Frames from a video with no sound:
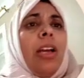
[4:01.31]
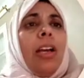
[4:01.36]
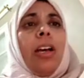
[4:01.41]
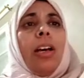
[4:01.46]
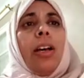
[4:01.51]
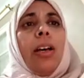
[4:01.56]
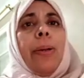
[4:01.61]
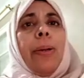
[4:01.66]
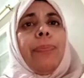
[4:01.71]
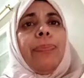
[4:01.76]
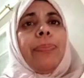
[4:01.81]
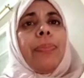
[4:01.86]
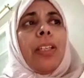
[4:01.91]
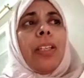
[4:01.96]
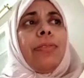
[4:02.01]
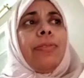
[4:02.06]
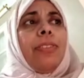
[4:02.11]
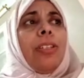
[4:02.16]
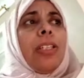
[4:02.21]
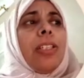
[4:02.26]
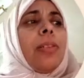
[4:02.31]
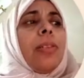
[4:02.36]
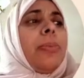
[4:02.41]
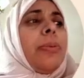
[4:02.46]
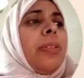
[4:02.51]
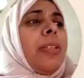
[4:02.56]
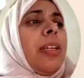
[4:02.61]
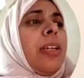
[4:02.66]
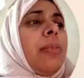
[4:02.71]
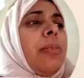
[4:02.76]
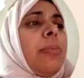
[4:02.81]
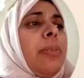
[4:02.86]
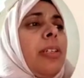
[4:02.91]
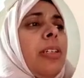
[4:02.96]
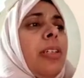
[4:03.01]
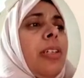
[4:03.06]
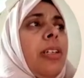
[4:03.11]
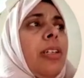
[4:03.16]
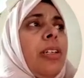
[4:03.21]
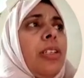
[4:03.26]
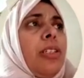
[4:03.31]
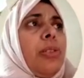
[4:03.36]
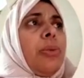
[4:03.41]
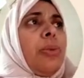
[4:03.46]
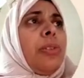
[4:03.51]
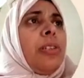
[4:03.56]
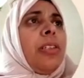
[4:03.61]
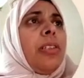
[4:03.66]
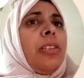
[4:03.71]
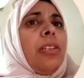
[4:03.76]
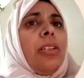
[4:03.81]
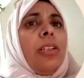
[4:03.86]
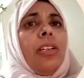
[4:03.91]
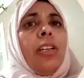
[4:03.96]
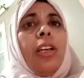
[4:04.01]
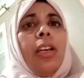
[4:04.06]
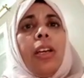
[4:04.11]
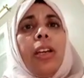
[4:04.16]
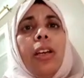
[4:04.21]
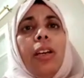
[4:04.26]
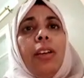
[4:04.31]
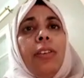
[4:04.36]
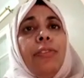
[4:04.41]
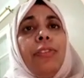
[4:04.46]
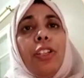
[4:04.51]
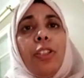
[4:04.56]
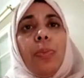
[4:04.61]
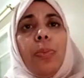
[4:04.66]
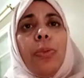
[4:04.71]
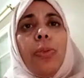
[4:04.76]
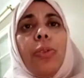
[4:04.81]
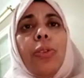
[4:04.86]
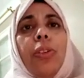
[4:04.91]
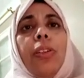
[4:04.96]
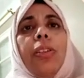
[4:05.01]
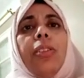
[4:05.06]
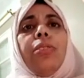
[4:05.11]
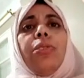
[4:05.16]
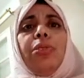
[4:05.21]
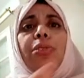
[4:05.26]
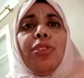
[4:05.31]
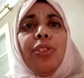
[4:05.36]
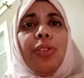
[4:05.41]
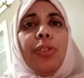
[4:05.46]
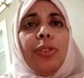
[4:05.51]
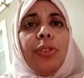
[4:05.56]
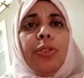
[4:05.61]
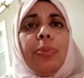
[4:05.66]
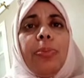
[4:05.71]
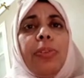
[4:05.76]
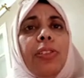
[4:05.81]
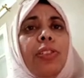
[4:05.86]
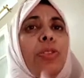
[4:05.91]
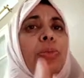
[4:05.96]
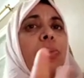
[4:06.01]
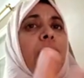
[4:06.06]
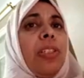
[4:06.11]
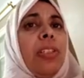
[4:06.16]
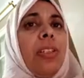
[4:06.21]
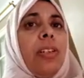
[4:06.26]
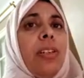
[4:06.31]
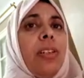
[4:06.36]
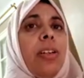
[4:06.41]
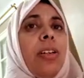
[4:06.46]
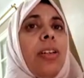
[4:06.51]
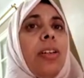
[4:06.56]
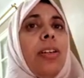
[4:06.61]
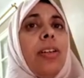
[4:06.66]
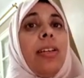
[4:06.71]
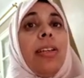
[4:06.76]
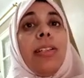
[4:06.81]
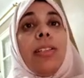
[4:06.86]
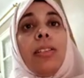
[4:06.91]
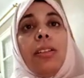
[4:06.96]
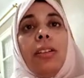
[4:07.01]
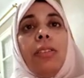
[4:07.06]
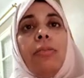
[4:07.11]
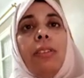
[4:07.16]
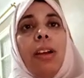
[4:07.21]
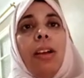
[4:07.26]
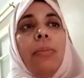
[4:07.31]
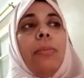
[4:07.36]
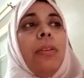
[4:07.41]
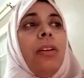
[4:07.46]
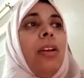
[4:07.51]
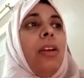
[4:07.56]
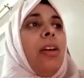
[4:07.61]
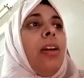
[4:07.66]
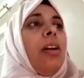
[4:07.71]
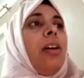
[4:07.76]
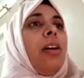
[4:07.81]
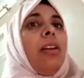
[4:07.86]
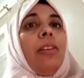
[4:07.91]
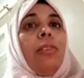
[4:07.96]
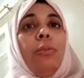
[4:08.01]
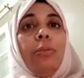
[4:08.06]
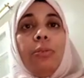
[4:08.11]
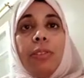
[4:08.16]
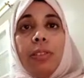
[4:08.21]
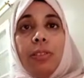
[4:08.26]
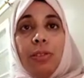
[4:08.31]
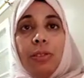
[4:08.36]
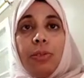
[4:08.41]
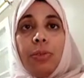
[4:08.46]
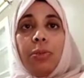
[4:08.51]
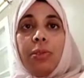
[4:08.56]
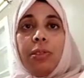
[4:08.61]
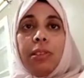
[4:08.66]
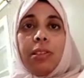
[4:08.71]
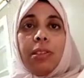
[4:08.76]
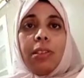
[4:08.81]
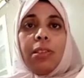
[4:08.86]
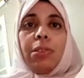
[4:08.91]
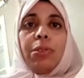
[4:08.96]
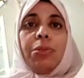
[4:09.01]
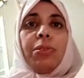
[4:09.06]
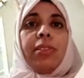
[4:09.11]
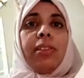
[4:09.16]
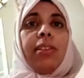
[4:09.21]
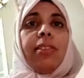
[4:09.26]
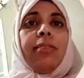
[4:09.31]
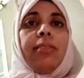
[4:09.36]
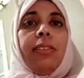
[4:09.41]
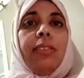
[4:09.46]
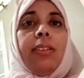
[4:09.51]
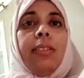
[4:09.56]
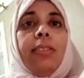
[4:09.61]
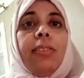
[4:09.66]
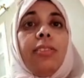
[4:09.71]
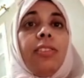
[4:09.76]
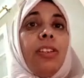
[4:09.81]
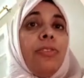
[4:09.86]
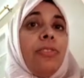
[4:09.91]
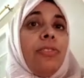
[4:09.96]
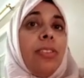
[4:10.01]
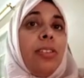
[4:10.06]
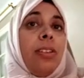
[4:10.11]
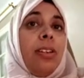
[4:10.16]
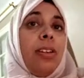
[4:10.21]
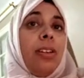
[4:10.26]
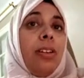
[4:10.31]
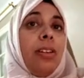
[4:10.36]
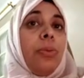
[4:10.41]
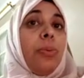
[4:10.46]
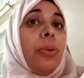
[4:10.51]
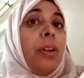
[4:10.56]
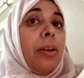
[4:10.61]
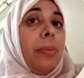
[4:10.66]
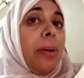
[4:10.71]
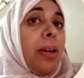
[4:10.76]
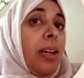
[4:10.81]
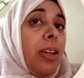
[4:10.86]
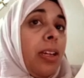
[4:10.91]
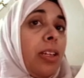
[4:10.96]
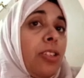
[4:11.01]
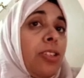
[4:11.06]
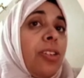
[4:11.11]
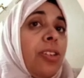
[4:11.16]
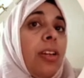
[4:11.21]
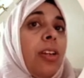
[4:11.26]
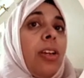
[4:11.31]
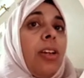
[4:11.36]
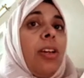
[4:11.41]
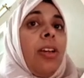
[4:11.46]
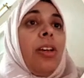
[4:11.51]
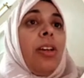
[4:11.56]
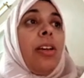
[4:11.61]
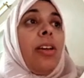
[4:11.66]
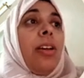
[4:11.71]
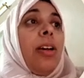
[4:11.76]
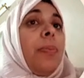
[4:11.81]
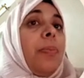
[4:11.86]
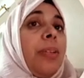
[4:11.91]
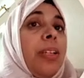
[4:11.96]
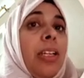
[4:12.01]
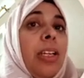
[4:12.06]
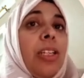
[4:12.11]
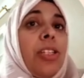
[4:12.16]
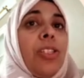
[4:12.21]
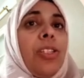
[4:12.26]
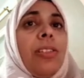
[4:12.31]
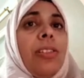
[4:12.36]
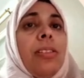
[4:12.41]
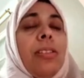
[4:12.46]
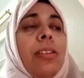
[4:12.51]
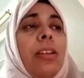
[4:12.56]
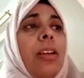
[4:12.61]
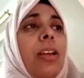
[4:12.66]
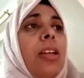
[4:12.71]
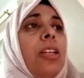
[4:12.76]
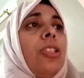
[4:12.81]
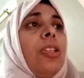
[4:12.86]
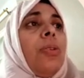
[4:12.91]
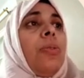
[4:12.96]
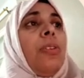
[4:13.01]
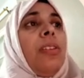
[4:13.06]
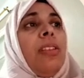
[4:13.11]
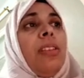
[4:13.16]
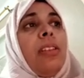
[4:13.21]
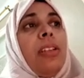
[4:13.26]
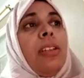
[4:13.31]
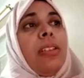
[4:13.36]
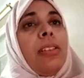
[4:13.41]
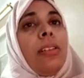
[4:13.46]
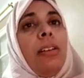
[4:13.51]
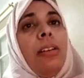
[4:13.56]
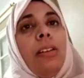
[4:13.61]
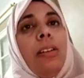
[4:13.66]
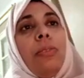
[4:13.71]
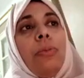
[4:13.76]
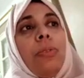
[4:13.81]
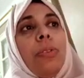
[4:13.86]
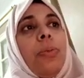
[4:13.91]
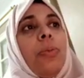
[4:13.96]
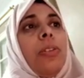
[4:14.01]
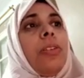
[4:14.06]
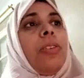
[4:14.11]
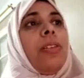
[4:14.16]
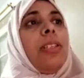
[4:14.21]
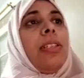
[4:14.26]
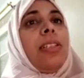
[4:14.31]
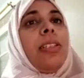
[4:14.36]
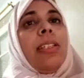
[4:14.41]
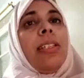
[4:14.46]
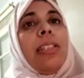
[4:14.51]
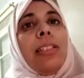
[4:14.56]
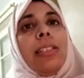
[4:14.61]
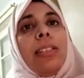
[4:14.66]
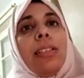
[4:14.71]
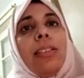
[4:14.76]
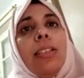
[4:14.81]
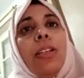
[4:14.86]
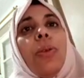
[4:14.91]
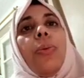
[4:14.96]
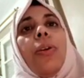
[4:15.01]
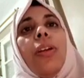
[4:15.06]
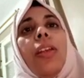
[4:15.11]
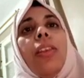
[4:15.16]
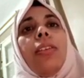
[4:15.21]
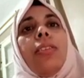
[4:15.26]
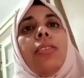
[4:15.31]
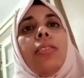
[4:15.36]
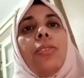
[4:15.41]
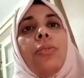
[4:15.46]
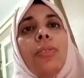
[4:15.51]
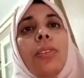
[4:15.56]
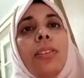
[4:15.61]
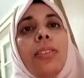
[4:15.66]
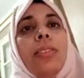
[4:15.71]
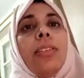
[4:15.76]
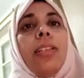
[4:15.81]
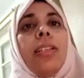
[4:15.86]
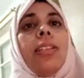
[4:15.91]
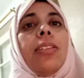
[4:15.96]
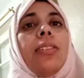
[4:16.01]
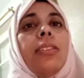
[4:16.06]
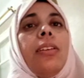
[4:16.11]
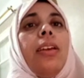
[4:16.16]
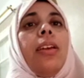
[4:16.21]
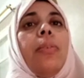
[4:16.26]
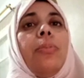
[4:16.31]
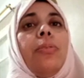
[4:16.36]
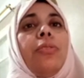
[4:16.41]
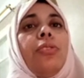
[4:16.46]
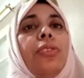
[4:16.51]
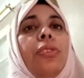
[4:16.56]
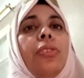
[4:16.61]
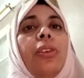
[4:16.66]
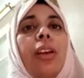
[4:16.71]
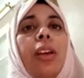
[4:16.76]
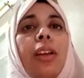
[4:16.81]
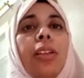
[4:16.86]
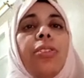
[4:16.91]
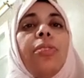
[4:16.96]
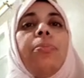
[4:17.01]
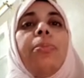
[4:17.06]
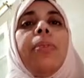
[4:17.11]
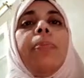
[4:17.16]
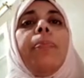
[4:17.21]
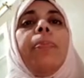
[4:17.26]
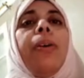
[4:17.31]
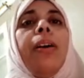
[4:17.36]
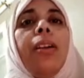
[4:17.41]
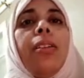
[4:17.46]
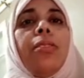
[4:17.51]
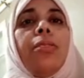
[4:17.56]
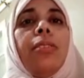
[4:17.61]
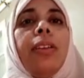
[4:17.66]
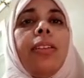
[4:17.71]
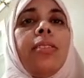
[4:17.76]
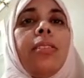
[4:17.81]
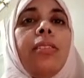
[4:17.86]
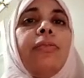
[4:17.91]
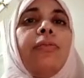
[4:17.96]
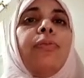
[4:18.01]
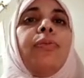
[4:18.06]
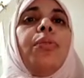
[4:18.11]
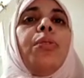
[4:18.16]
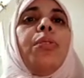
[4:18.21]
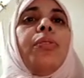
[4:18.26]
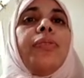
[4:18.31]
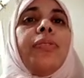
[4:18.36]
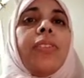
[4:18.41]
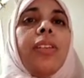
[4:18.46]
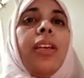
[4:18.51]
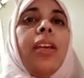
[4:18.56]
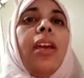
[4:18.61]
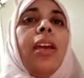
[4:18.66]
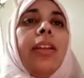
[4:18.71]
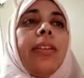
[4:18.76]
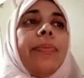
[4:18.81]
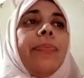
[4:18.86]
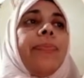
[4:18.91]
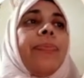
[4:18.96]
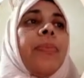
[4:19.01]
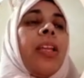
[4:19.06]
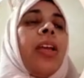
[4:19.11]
For example, can be using Facebook, YouTube, Twitter, Instagram, and other tools using the software package applications. So these are what we call it kinesthetic, where the students is able to be part, get involved in.